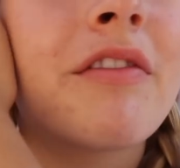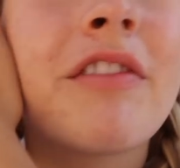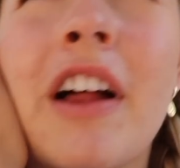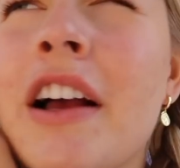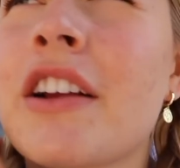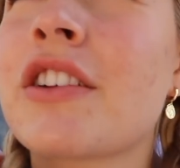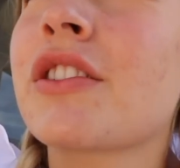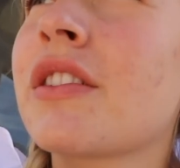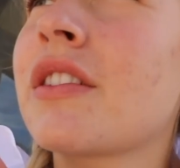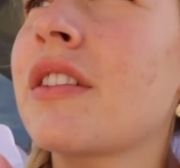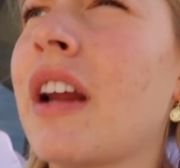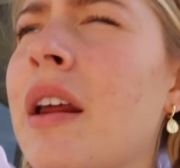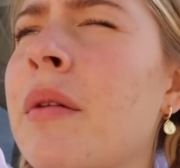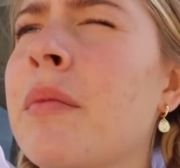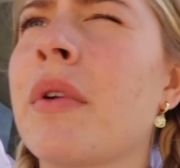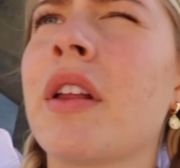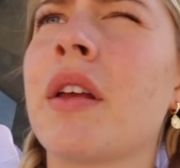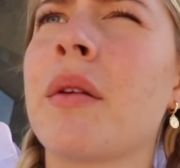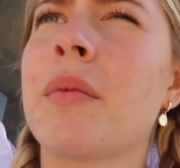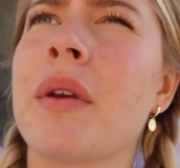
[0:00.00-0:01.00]
flashed 9
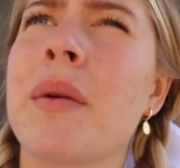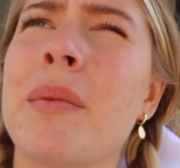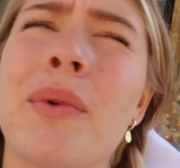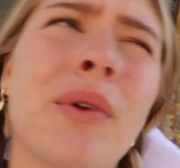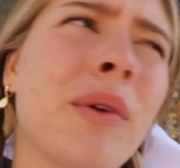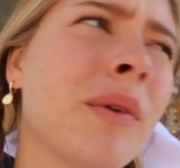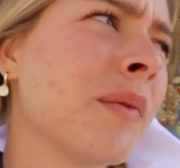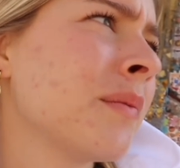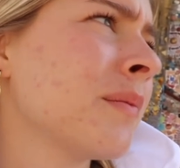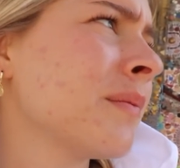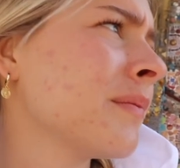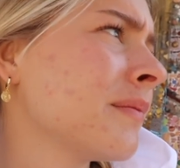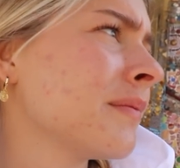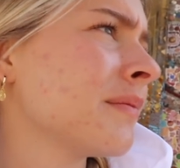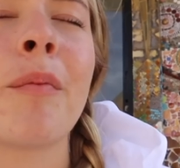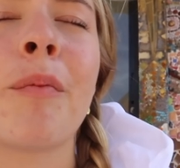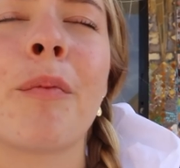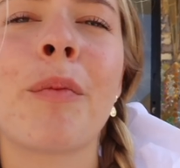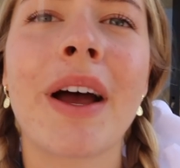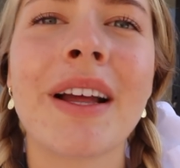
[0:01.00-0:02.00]
million people.
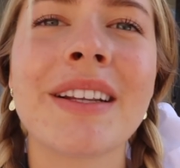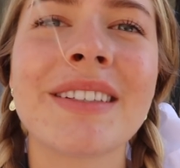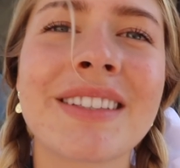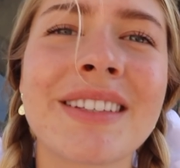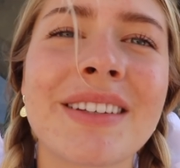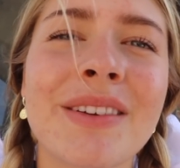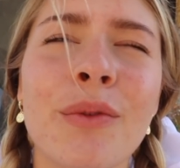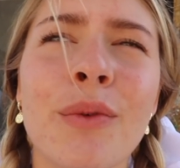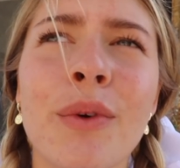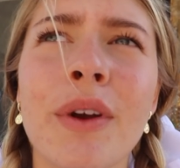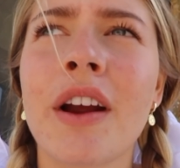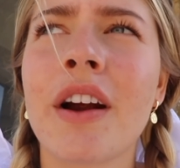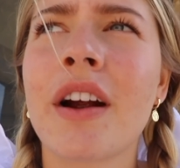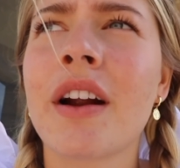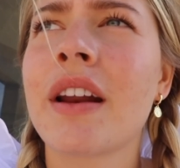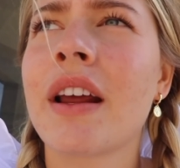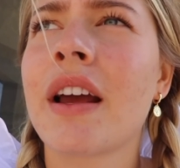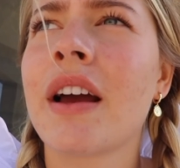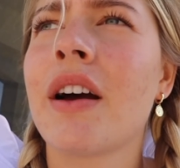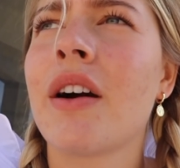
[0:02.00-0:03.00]
But we are
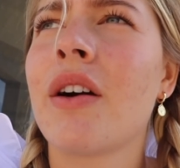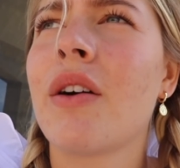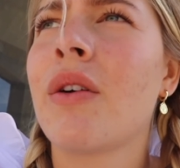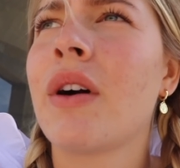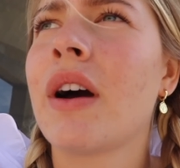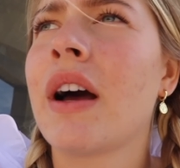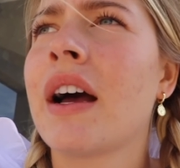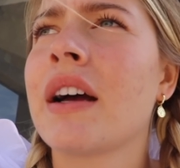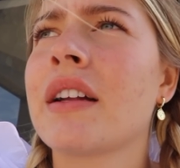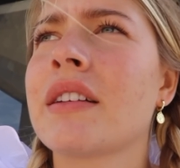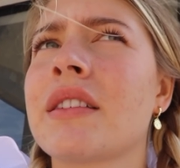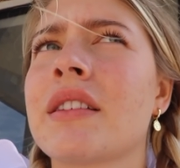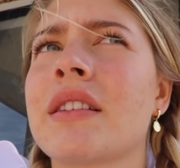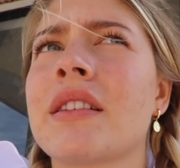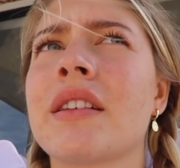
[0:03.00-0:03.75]
now at,